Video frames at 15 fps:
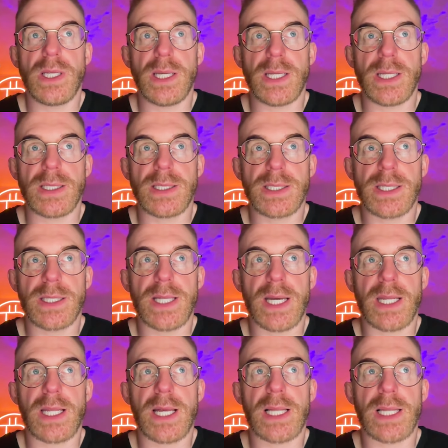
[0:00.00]
is that
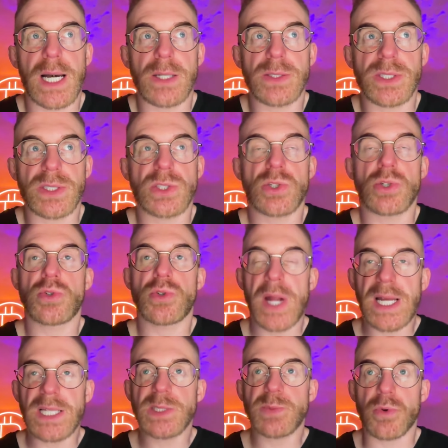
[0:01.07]
it allows us to
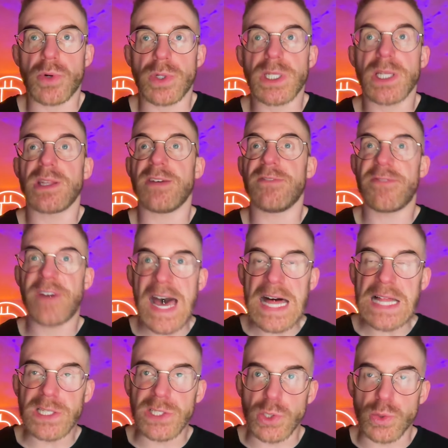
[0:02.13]
transport the
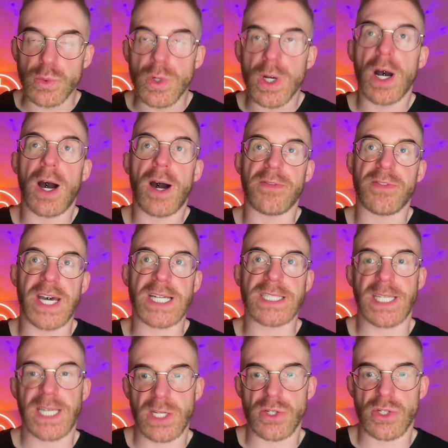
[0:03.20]
value of
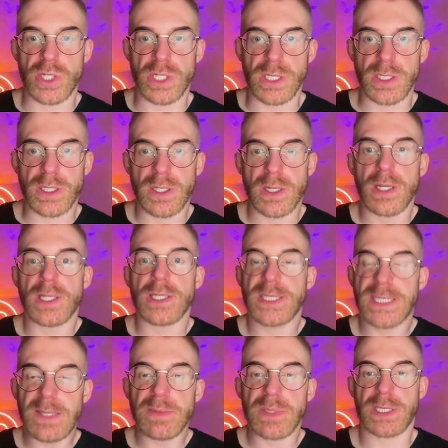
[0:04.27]
that energy
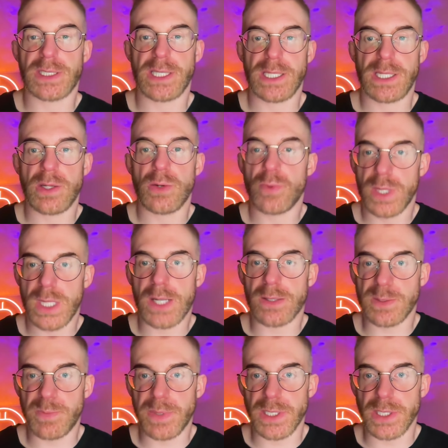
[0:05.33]
seamlessly
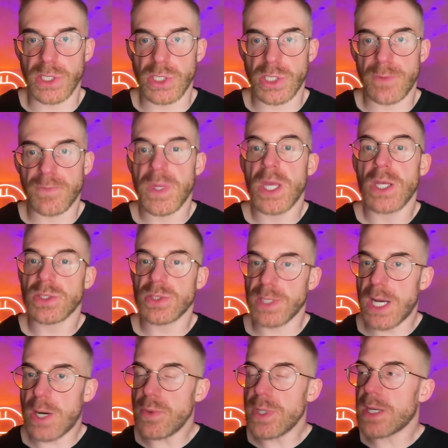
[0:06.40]
without spillage. So
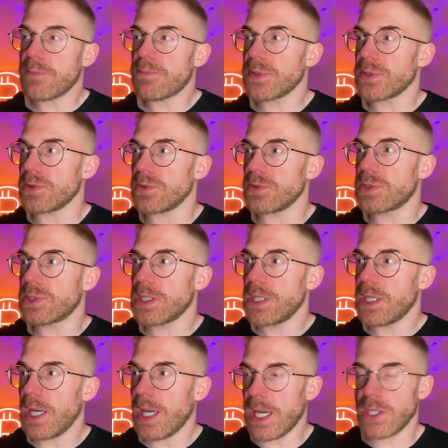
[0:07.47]
now we can produce
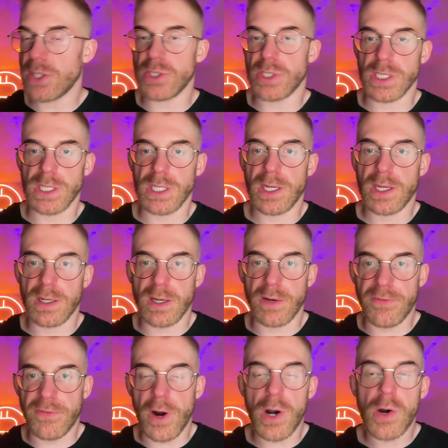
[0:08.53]
energy in a
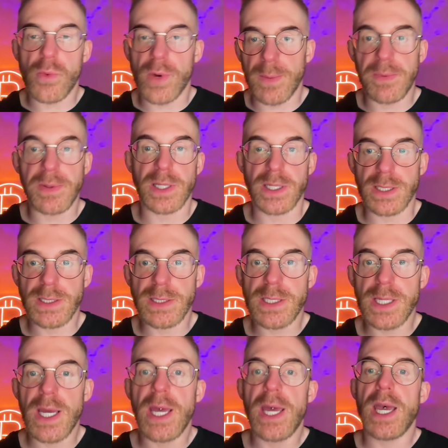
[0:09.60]
faraway place,
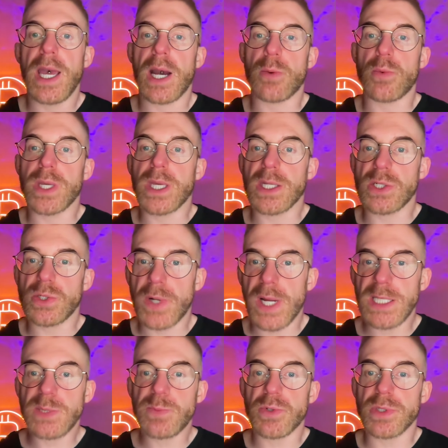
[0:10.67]
and we can
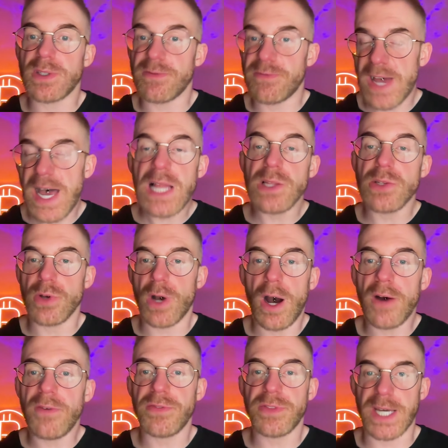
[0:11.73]
transport the value
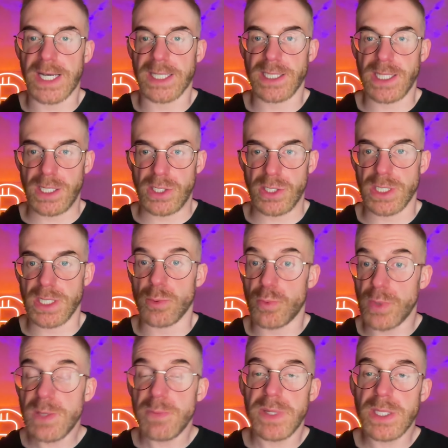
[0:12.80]
of that energy
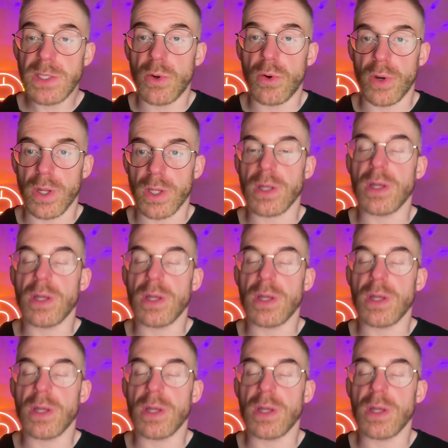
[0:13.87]
with Bitcoin,